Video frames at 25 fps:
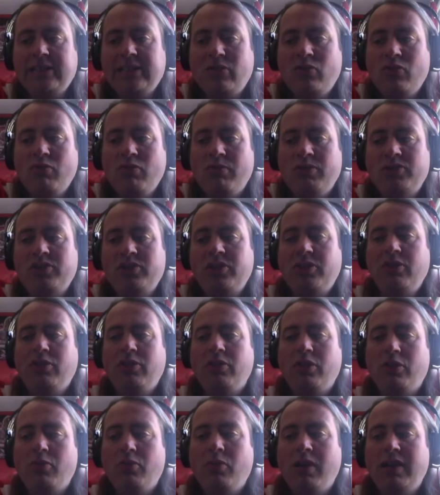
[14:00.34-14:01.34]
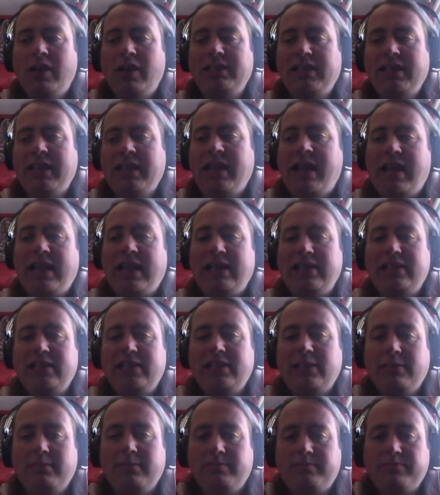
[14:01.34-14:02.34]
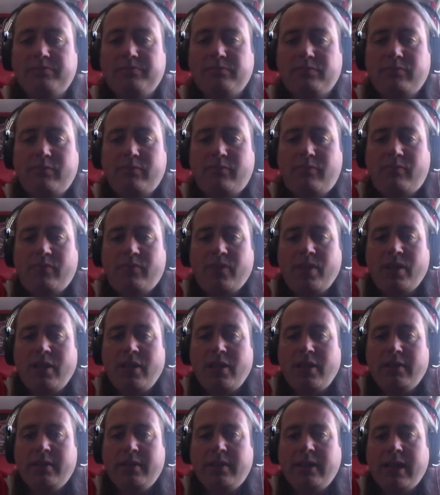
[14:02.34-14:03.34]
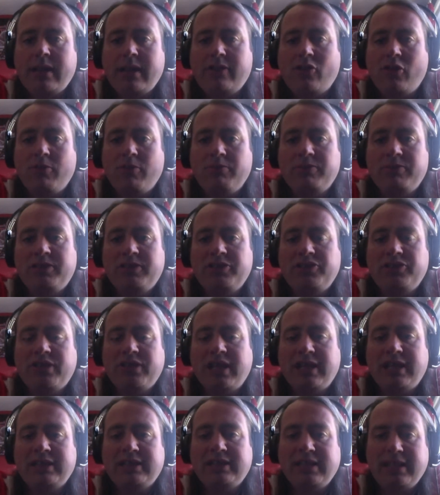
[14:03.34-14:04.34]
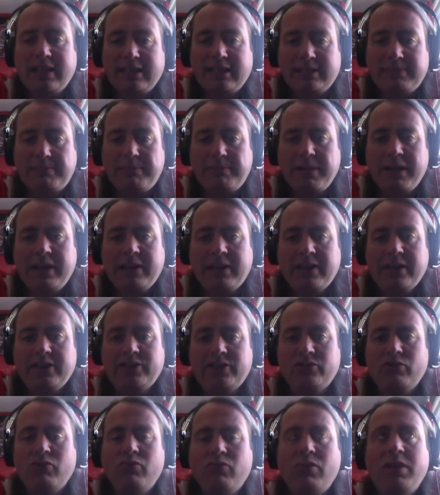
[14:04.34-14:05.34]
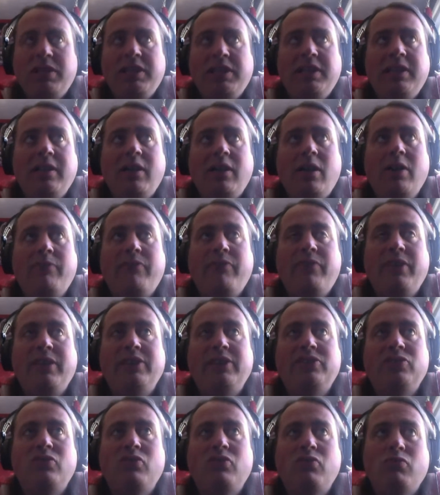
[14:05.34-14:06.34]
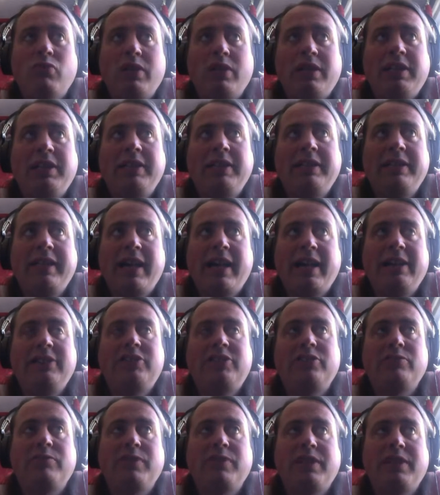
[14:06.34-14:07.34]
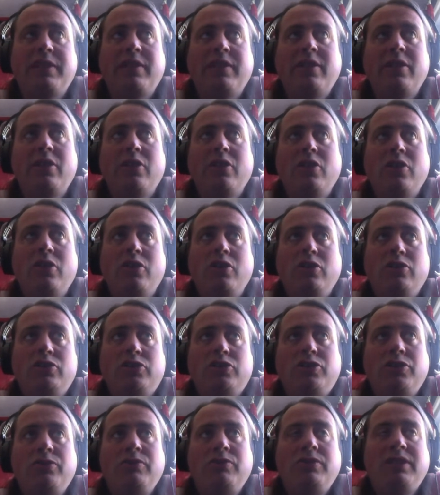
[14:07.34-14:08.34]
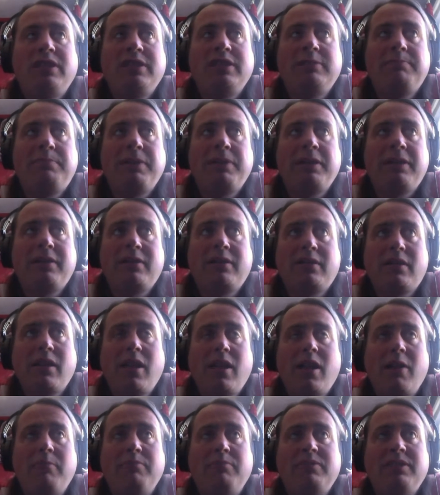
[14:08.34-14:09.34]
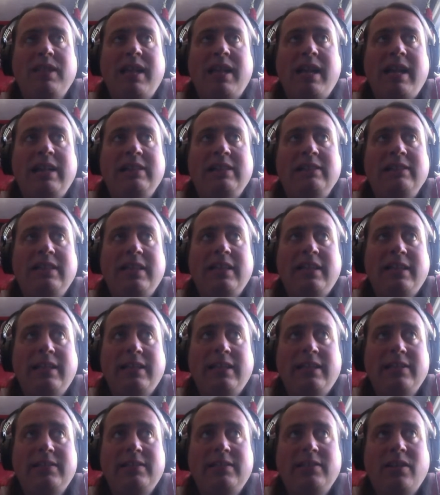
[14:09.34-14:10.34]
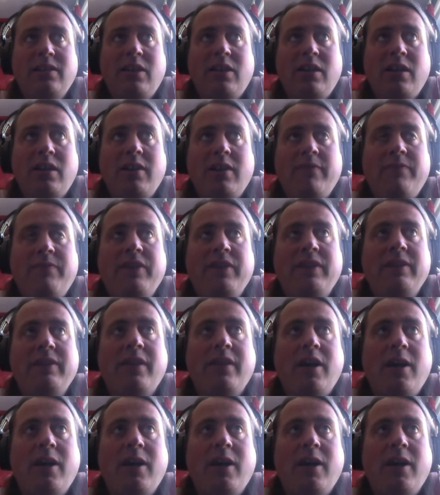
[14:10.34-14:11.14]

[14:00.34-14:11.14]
almost, in a lot of ways, it has that competition as it has been is already catering to these big clubs, and it is I think